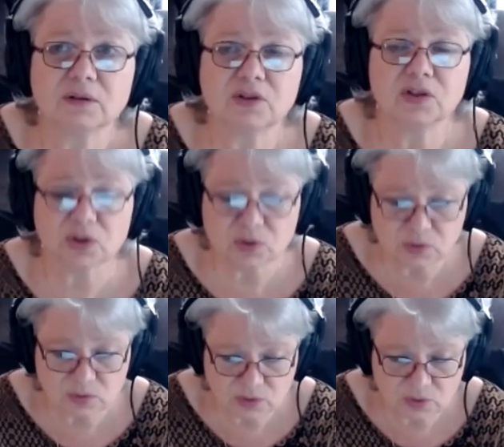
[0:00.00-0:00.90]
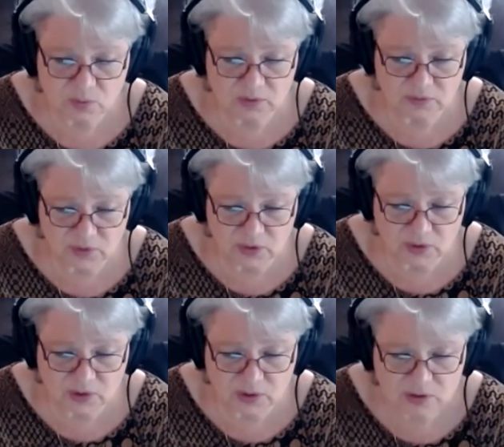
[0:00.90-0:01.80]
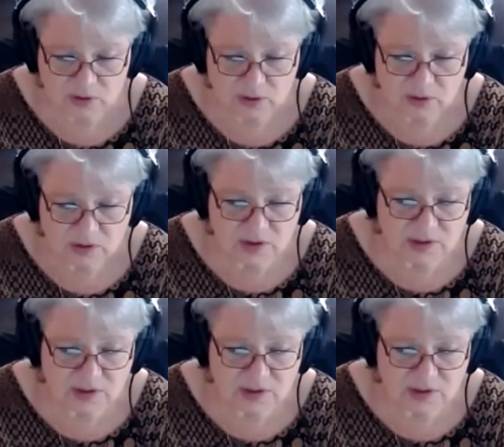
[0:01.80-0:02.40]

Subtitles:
soon reverts to